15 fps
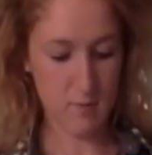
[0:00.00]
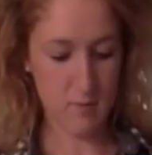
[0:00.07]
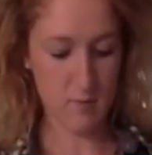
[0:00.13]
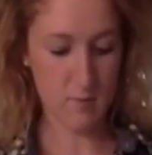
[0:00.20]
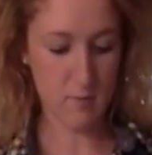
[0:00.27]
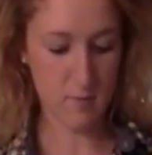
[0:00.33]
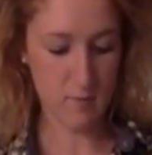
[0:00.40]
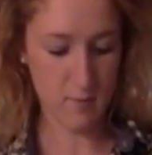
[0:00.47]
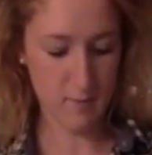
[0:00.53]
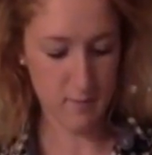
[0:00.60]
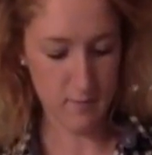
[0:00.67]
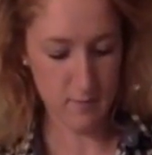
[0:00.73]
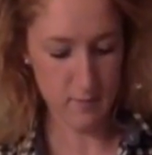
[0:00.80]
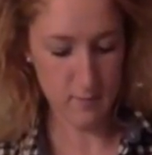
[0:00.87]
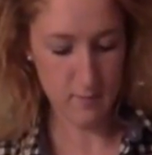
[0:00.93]
So
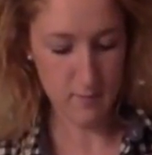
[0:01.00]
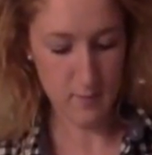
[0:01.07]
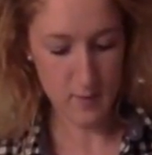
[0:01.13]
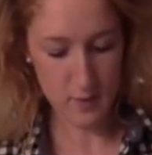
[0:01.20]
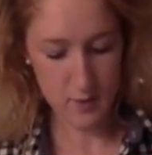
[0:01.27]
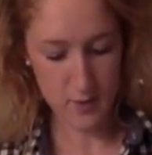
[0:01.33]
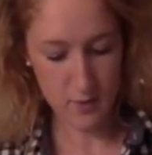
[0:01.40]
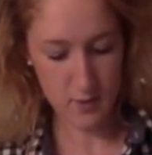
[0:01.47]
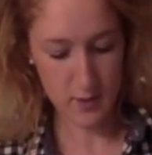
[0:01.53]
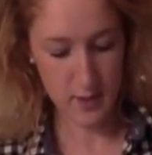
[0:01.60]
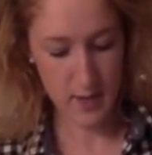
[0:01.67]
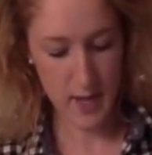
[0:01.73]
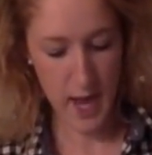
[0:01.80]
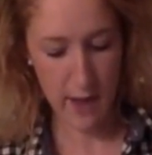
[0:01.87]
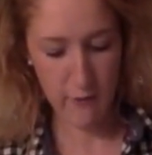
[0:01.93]
we're just
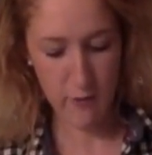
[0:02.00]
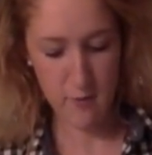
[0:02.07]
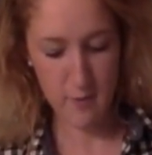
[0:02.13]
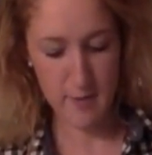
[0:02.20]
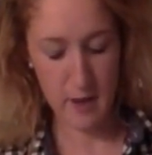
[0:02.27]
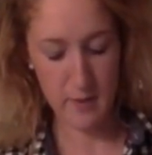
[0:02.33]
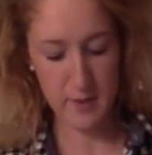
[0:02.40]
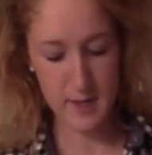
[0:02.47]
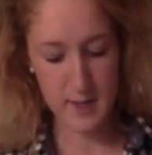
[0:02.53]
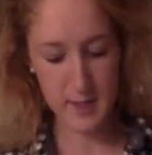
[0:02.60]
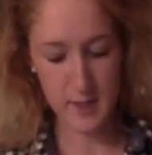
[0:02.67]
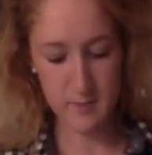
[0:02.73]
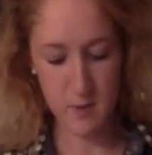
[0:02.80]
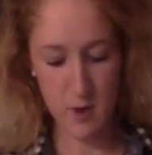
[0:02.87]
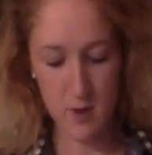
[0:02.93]
going to have them about this
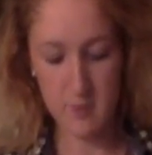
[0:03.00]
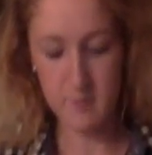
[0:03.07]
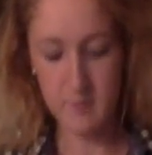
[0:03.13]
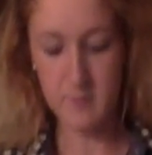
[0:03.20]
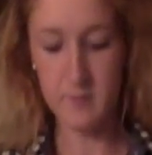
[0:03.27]
small.